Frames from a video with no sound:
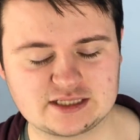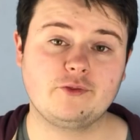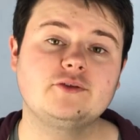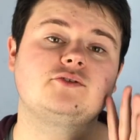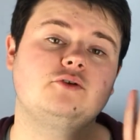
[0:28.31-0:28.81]
For
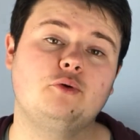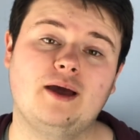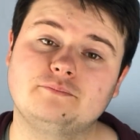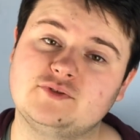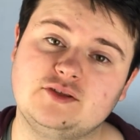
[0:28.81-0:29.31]
those of you who
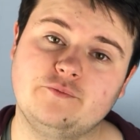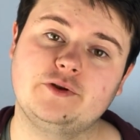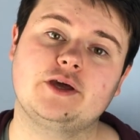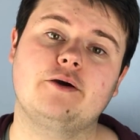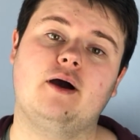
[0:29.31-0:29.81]
haven't seen the
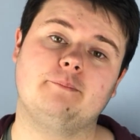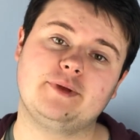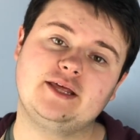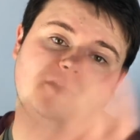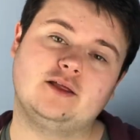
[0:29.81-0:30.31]
video, I've
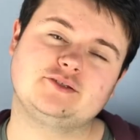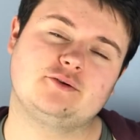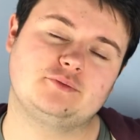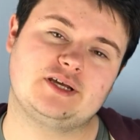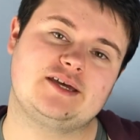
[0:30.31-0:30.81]
been in London
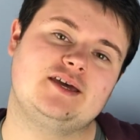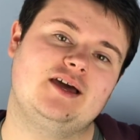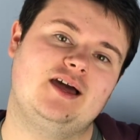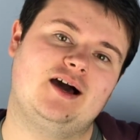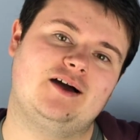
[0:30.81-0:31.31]
all day,
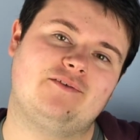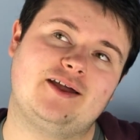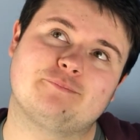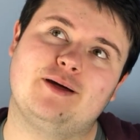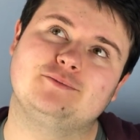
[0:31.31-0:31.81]
I've
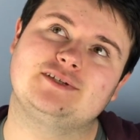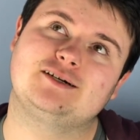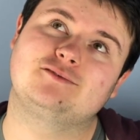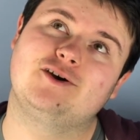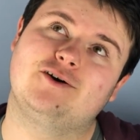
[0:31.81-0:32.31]
had a
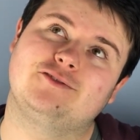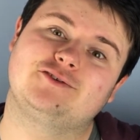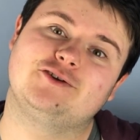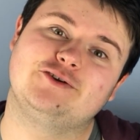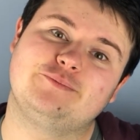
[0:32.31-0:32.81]
meltdown on the
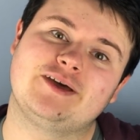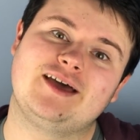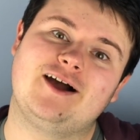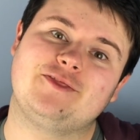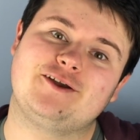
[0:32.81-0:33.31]
tube,
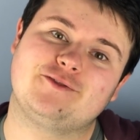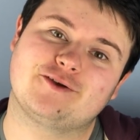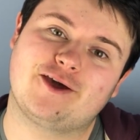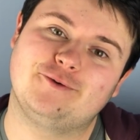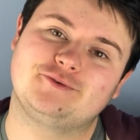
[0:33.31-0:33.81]
and then on
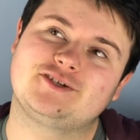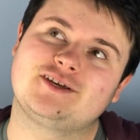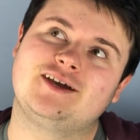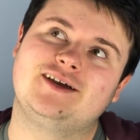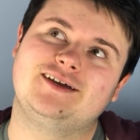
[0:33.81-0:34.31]
the coach.
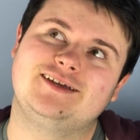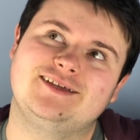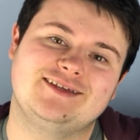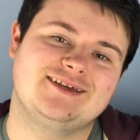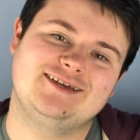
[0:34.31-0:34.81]

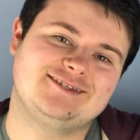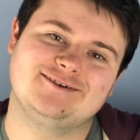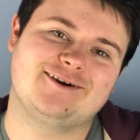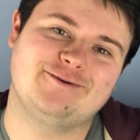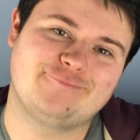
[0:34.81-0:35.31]
It's
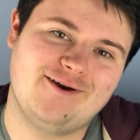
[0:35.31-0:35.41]
not going